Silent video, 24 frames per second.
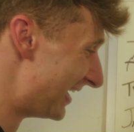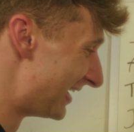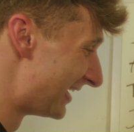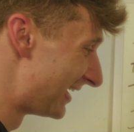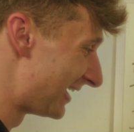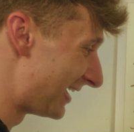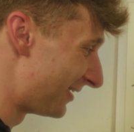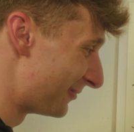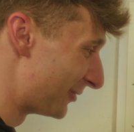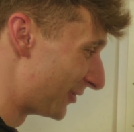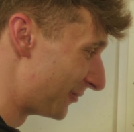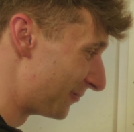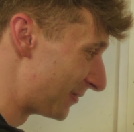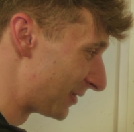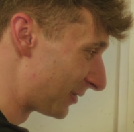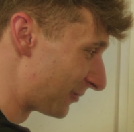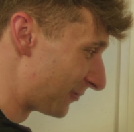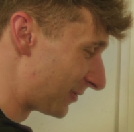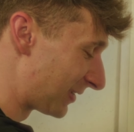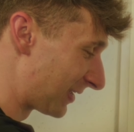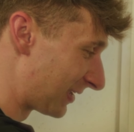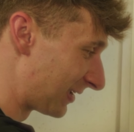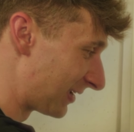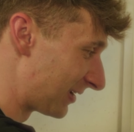I'm hoping
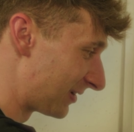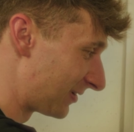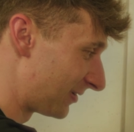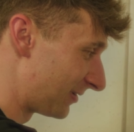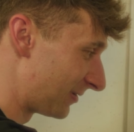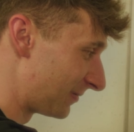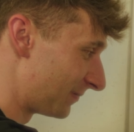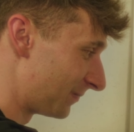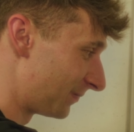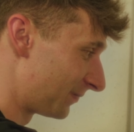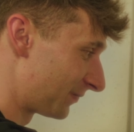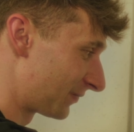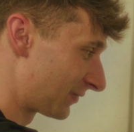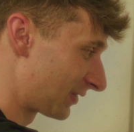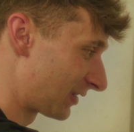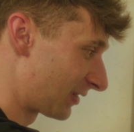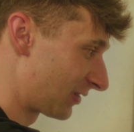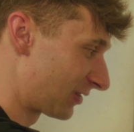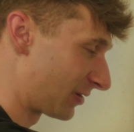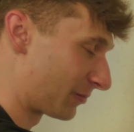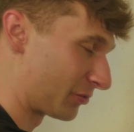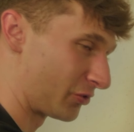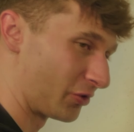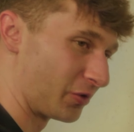we can get on
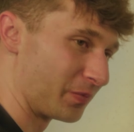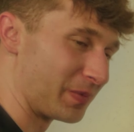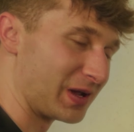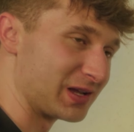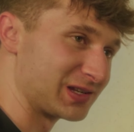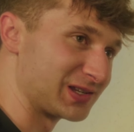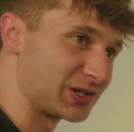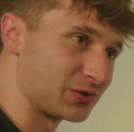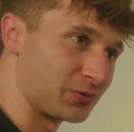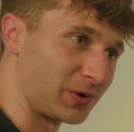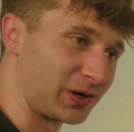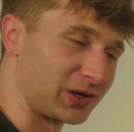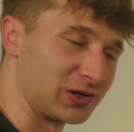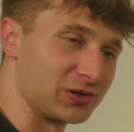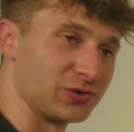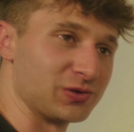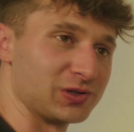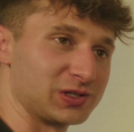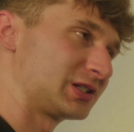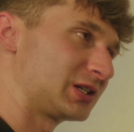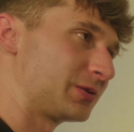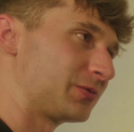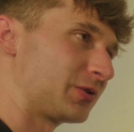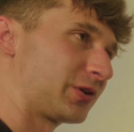some sort of basis where I can do a
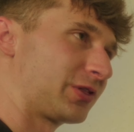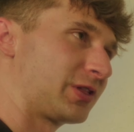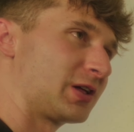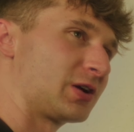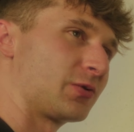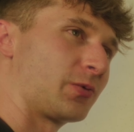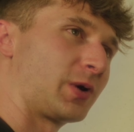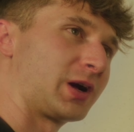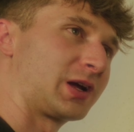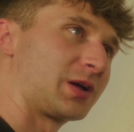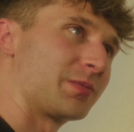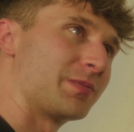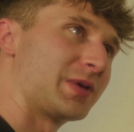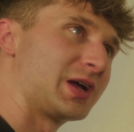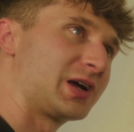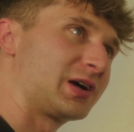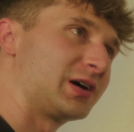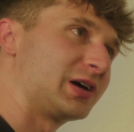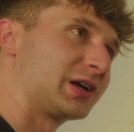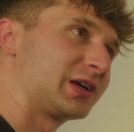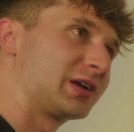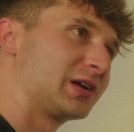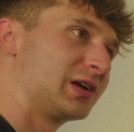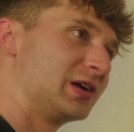similar thing where I can make
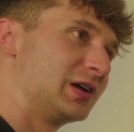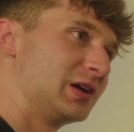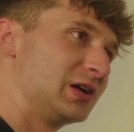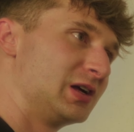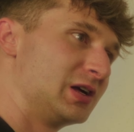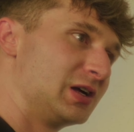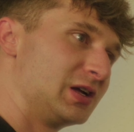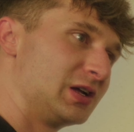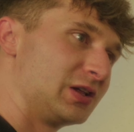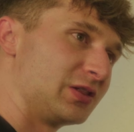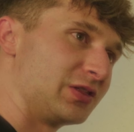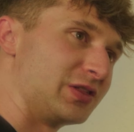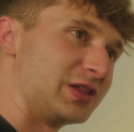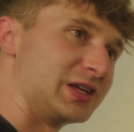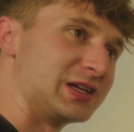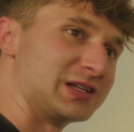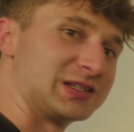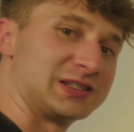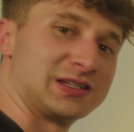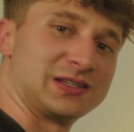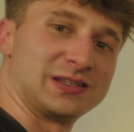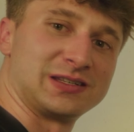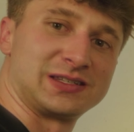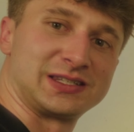
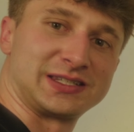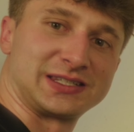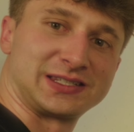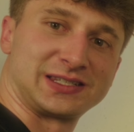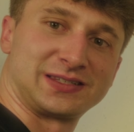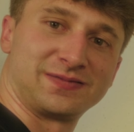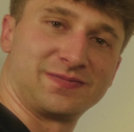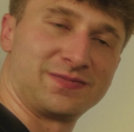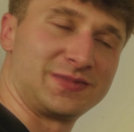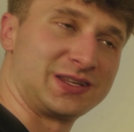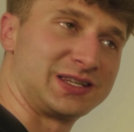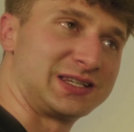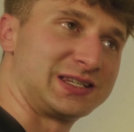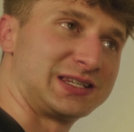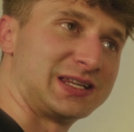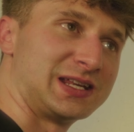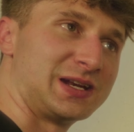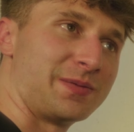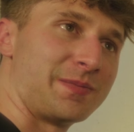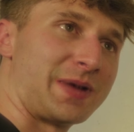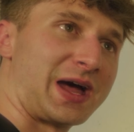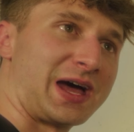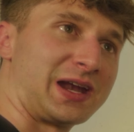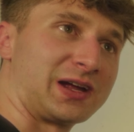these
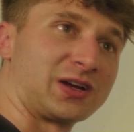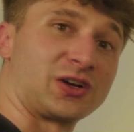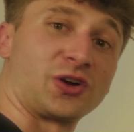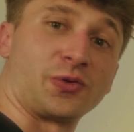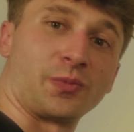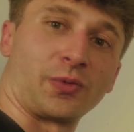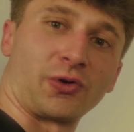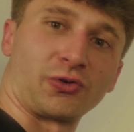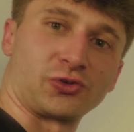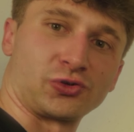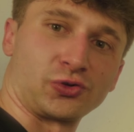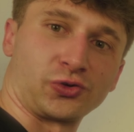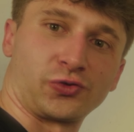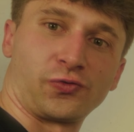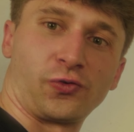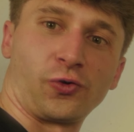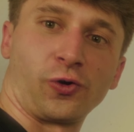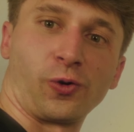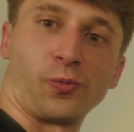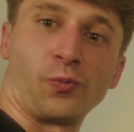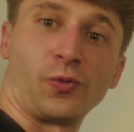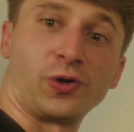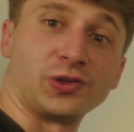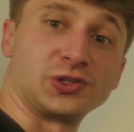cinematic commercials for
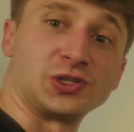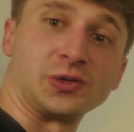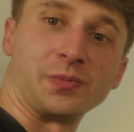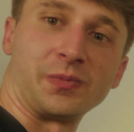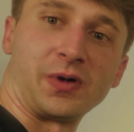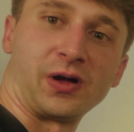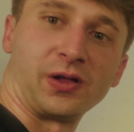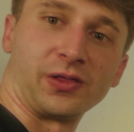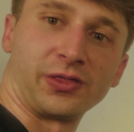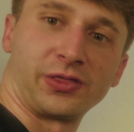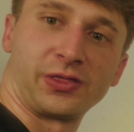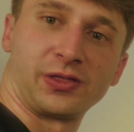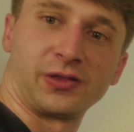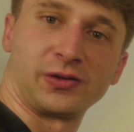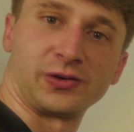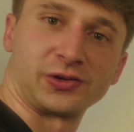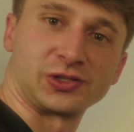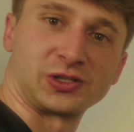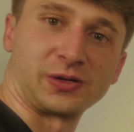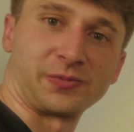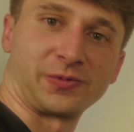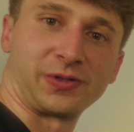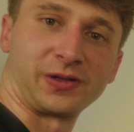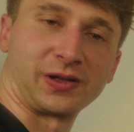them once a month or
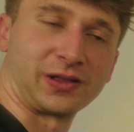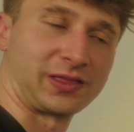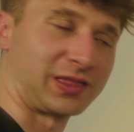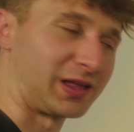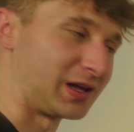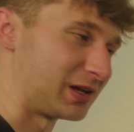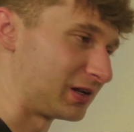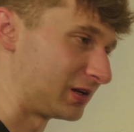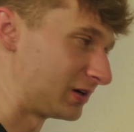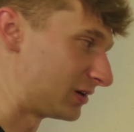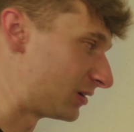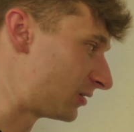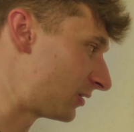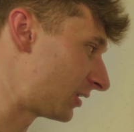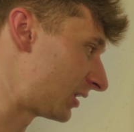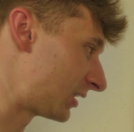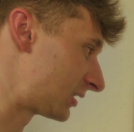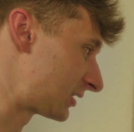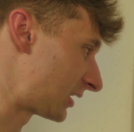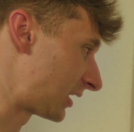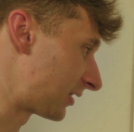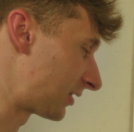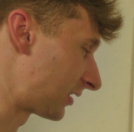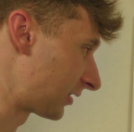something like that.
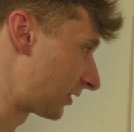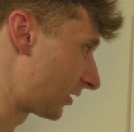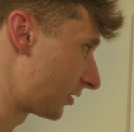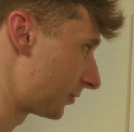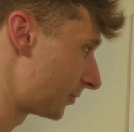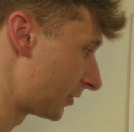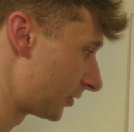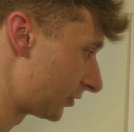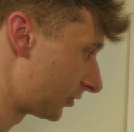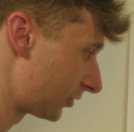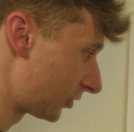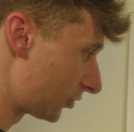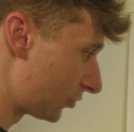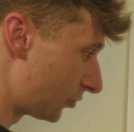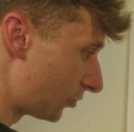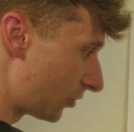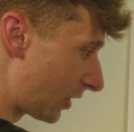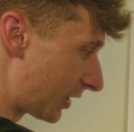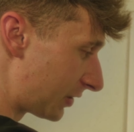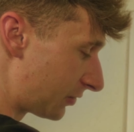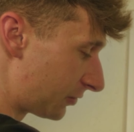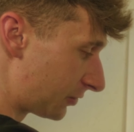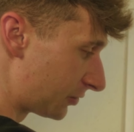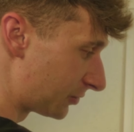I think that'd be really cool.
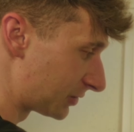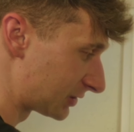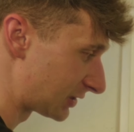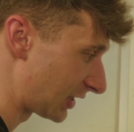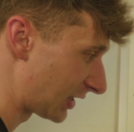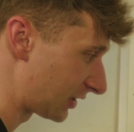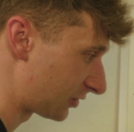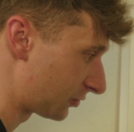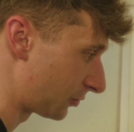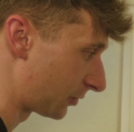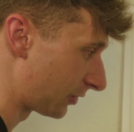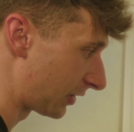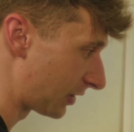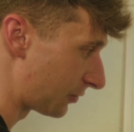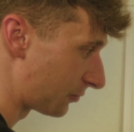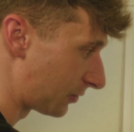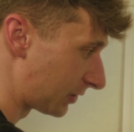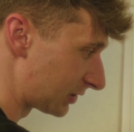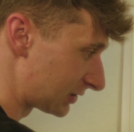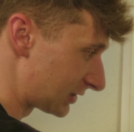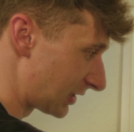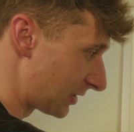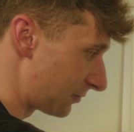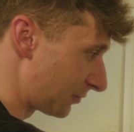I don't know exactly what they
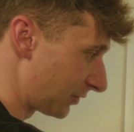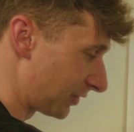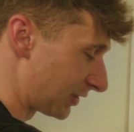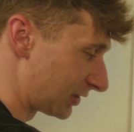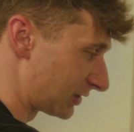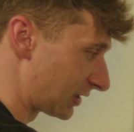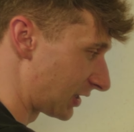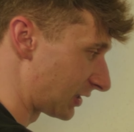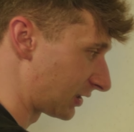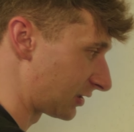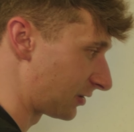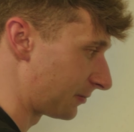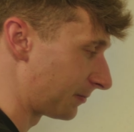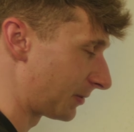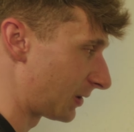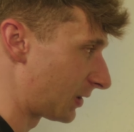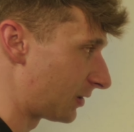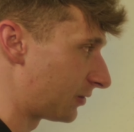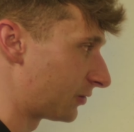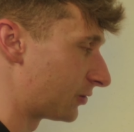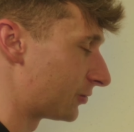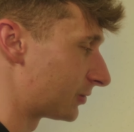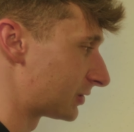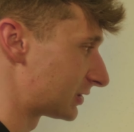want. Same with the tech company. I
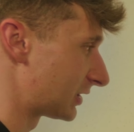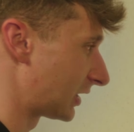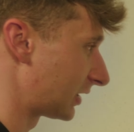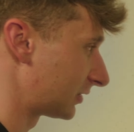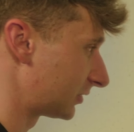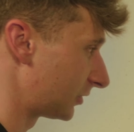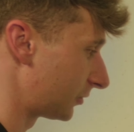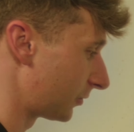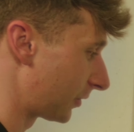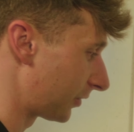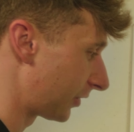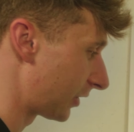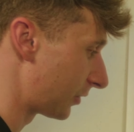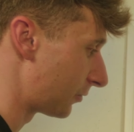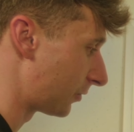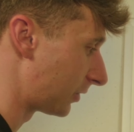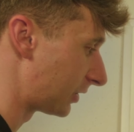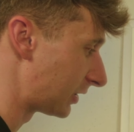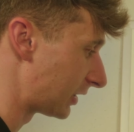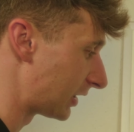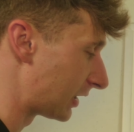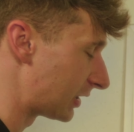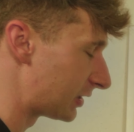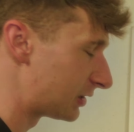don't know exactly what they
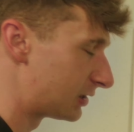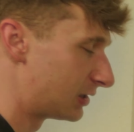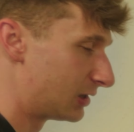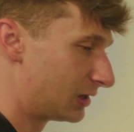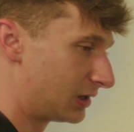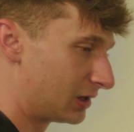want yet.